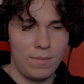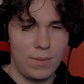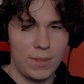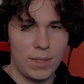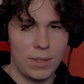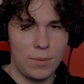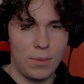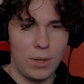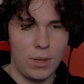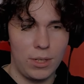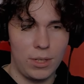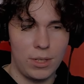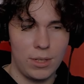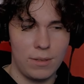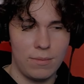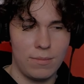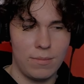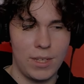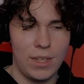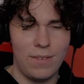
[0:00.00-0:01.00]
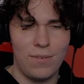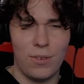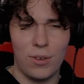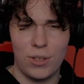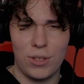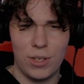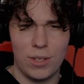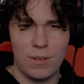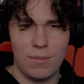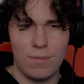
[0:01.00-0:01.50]
squad,
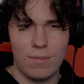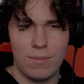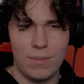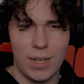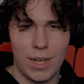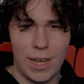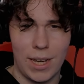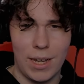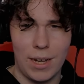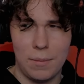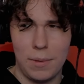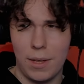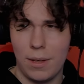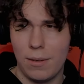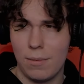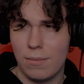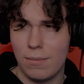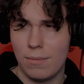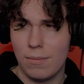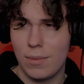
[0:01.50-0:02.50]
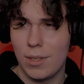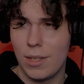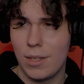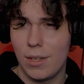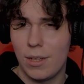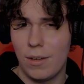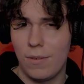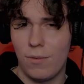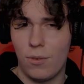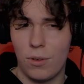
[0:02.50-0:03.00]
enforcer academy,
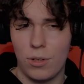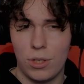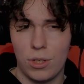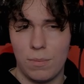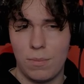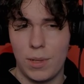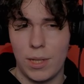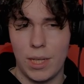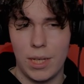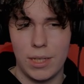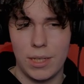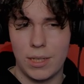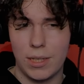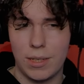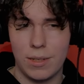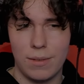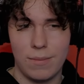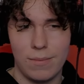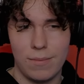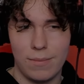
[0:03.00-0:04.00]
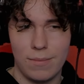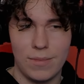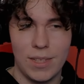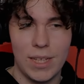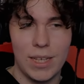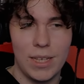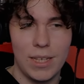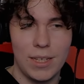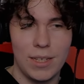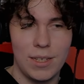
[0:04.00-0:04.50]
enforcer police,
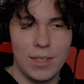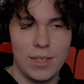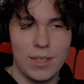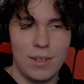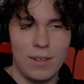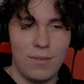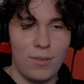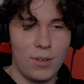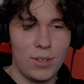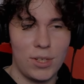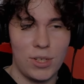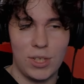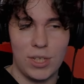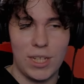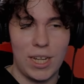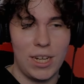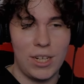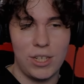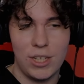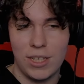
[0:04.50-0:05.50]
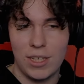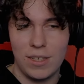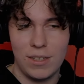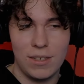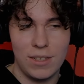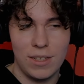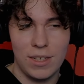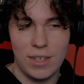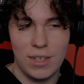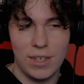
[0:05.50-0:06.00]
enforcer
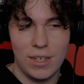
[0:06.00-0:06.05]
station.